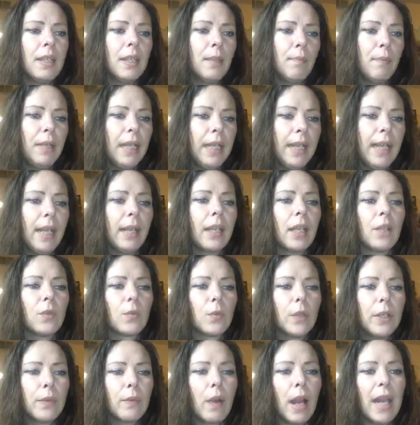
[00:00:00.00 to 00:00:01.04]
in the media
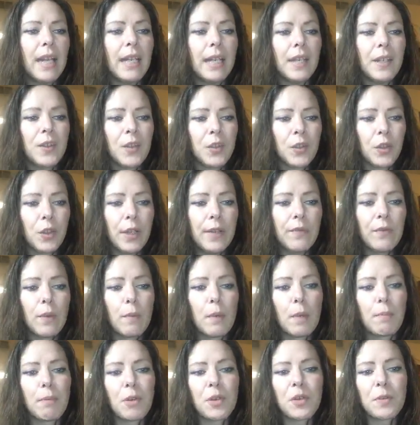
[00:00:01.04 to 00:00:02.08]
can rewrite history
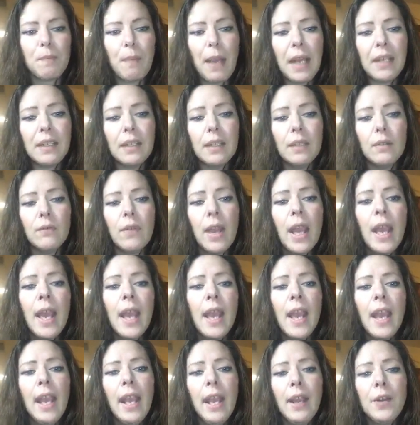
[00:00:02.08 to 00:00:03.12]
from a perspective
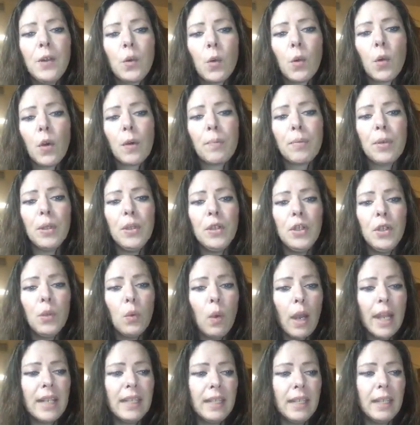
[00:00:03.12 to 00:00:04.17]
and or put
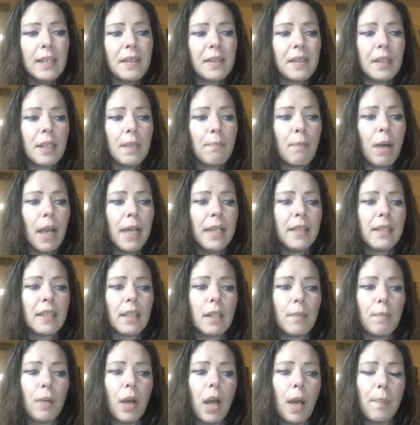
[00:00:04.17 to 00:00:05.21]
new ideas in the minds
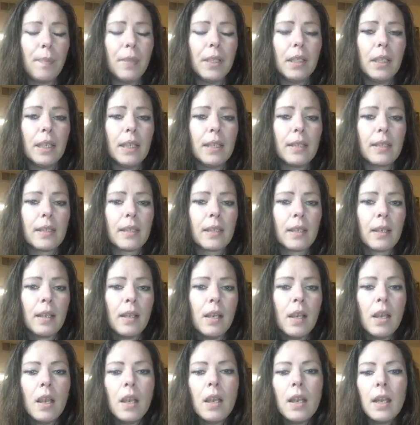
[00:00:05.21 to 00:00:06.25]
of the populace.
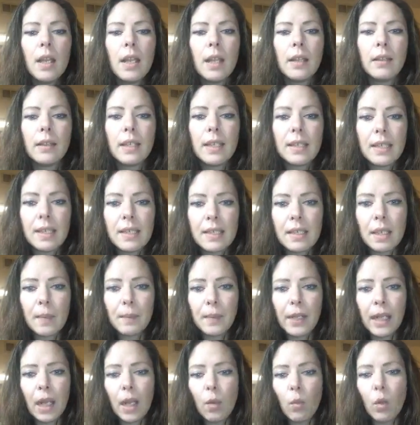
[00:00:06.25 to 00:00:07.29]
This is
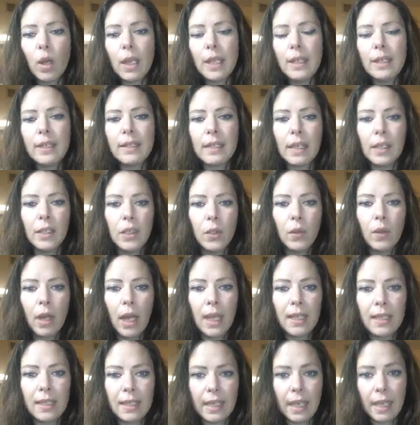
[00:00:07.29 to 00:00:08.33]
something I wanted to tell you
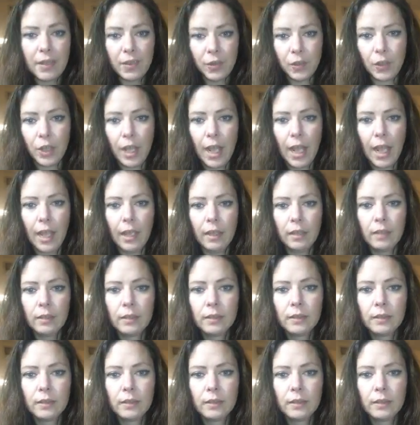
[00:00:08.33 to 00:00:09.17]
guys yesterday.